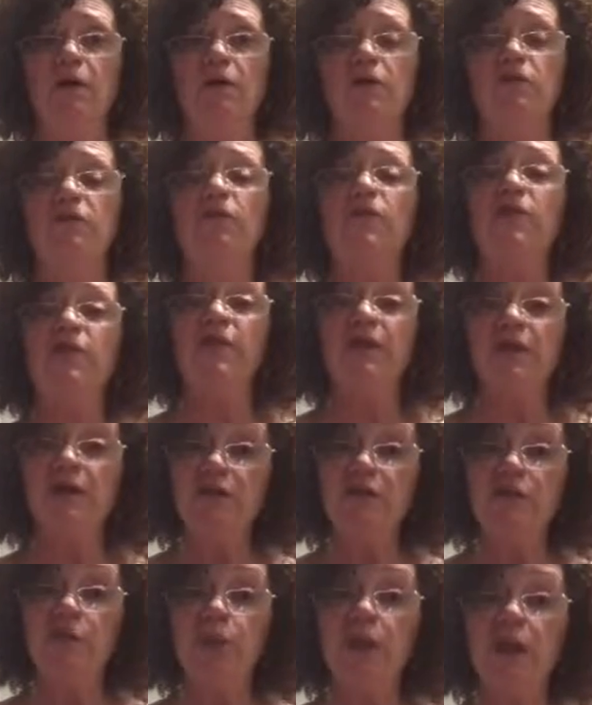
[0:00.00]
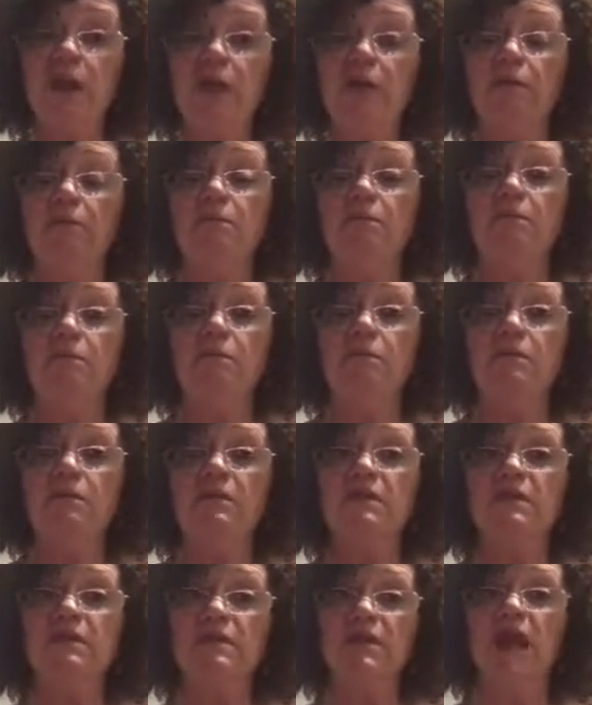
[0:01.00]
So this week,
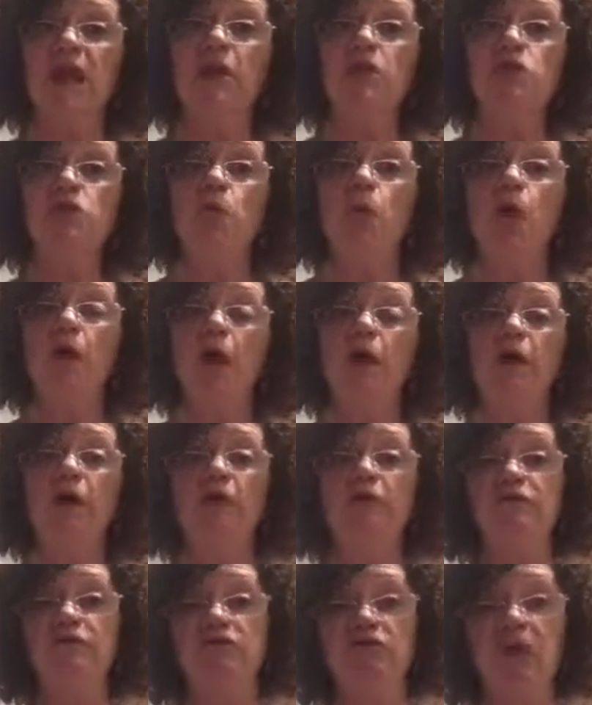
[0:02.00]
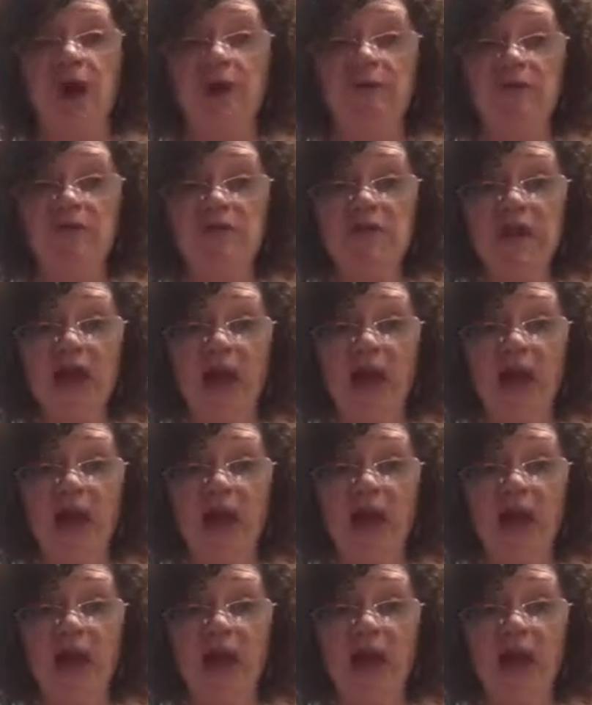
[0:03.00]
stage 1 of Driver's